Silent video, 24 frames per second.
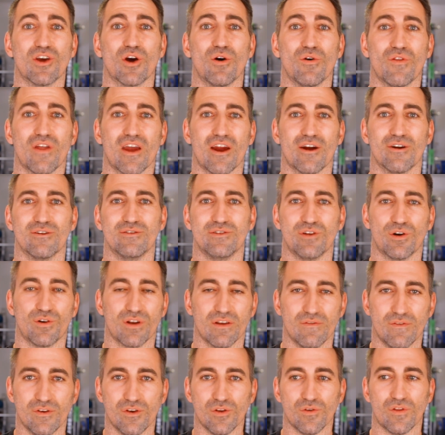go there, don't
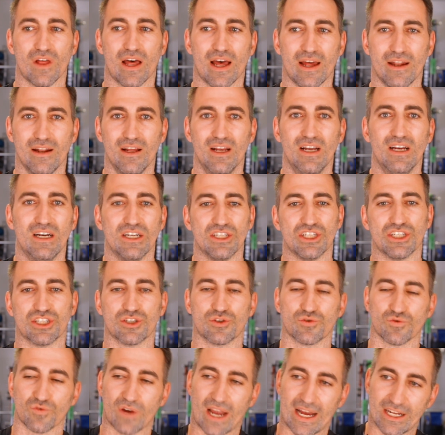even do that. Just
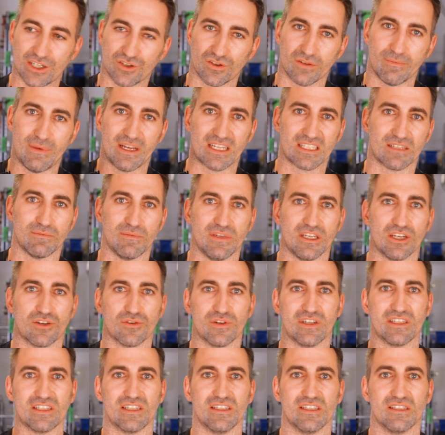gradually make some
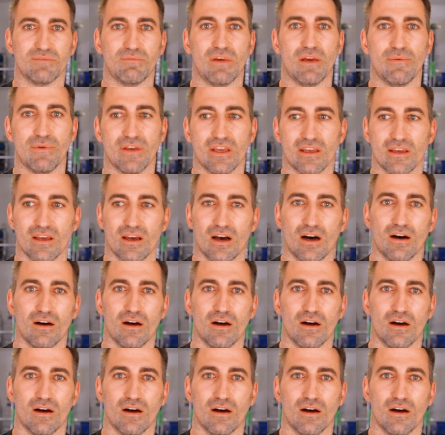increases, maybe